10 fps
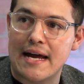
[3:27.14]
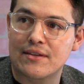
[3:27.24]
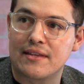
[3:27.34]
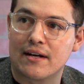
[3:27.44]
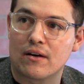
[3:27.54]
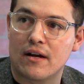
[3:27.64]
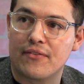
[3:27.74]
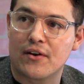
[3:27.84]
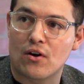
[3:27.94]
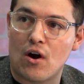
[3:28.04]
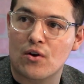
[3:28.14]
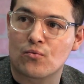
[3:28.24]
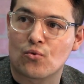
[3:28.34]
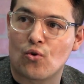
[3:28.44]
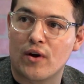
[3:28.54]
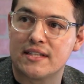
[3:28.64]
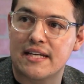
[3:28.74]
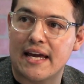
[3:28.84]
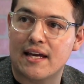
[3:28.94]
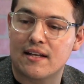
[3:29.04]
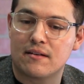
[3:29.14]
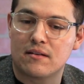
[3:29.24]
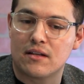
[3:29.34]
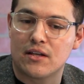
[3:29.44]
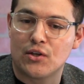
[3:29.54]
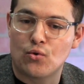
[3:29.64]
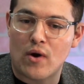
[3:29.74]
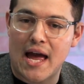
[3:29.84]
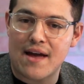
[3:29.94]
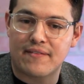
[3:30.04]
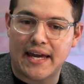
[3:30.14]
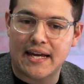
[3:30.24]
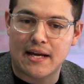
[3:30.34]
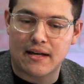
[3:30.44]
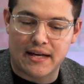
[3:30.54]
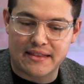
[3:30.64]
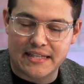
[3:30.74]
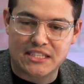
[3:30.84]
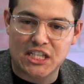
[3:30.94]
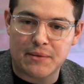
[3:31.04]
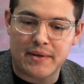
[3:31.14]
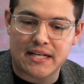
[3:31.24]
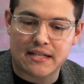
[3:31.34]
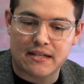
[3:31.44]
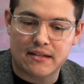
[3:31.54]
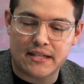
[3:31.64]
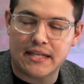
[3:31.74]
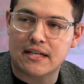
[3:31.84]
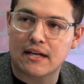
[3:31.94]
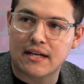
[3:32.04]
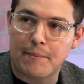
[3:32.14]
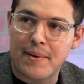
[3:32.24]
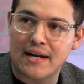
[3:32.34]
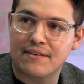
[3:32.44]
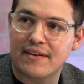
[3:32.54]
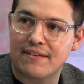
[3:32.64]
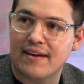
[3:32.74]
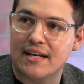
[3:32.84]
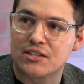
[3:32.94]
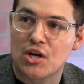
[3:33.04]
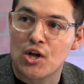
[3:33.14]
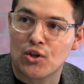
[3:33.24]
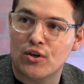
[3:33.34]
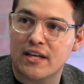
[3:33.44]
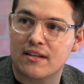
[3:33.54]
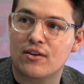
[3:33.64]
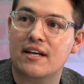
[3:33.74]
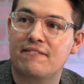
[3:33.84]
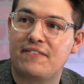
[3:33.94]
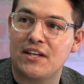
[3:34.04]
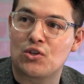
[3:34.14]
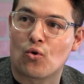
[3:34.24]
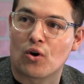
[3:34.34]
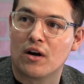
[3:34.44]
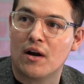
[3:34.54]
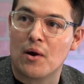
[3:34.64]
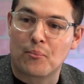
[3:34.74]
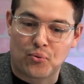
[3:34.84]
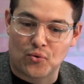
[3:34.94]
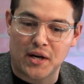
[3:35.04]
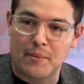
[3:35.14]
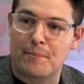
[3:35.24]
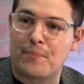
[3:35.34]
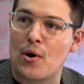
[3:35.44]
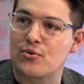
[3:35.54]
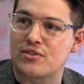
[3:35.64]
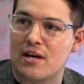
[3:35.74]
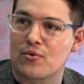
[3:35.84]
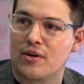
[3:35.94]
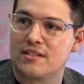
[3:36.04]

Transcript: out there, they're on roids, and you have a legitimately competitive advantage. Look at Vitor pre and post steroids.